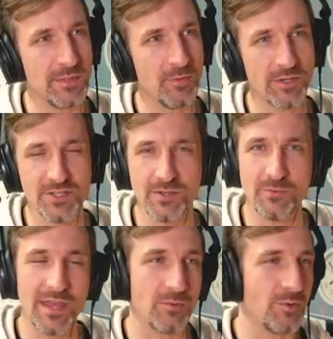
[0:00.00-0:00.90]
port, so
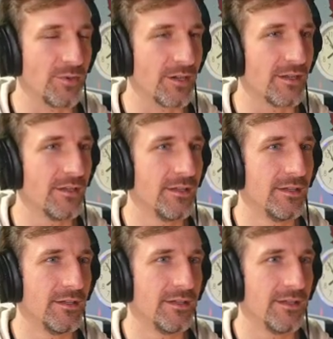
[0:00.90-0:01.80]
that won't work.
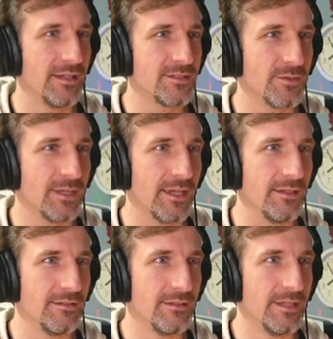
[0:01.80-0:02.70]
That's okay.
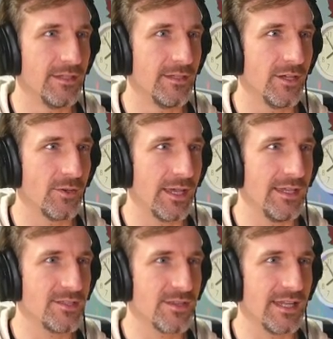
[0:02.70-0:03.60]
Okay,
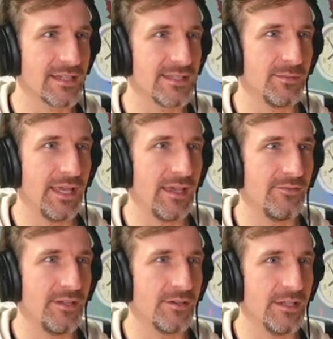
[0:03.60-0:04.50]
so the next thing we have
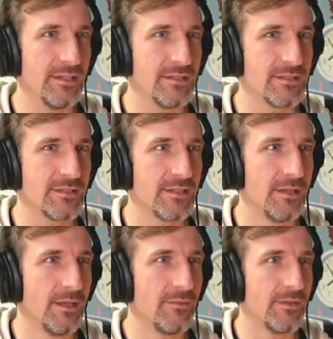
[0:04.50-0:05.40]
here is
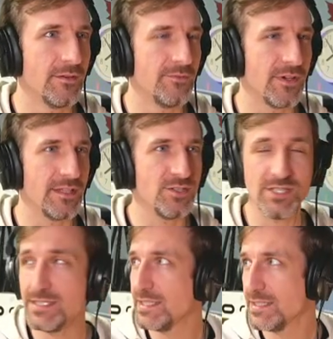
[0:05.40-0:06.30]
fun
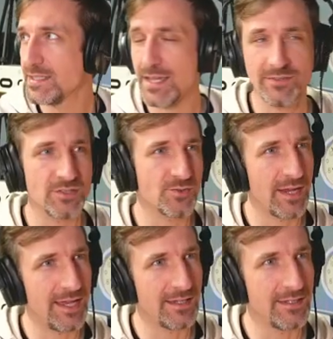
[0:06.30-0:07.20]
GT7
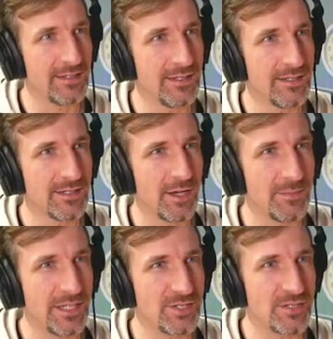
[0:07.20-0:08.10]
track
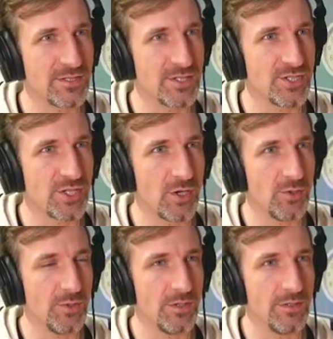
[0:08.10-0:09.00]
combinations to
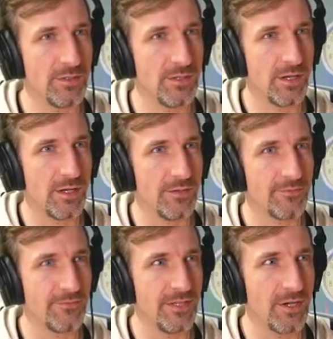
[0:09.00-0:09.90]
show
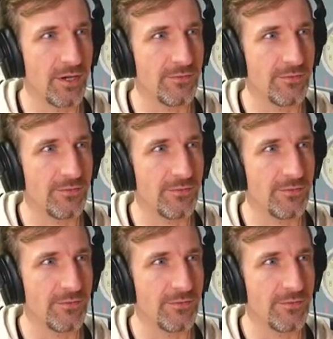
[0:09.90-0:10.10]
VR